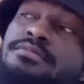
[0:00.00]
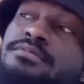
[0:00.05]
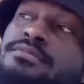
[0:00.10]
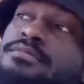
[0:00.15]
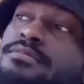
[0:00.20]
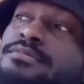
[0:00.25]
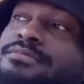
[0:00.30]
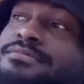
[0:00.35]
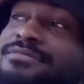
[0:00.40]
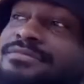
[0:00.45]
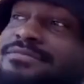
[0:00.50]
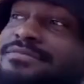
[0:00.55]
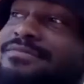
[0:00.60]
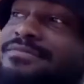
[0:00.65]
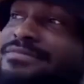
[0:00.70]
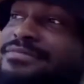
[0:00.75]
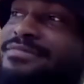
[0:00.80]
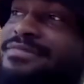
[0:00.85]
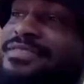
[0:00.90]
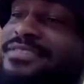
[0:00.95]

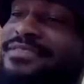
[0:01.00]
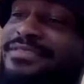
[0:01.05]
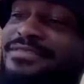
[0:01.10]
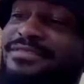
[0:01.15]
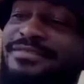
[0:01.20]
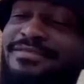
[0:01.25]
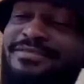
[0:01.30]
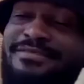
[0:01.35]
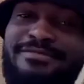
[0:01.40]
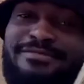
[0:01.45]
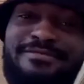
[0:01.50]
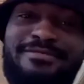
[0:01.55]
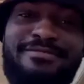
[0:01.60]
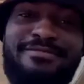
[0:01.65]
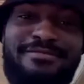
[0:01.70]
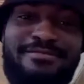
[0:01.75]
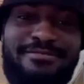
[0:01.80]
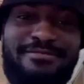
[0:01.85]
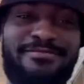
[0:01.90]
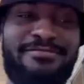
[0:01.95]
It's just me.
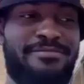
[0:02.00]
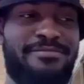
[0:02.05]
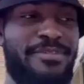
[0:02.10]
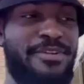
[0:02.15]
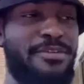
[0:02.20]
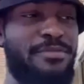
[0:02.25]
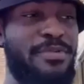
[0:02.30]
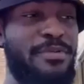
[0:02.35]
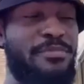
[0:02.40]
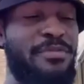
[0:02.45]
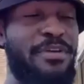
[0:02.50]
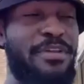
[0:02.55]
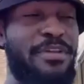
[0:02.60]
So like, obviously I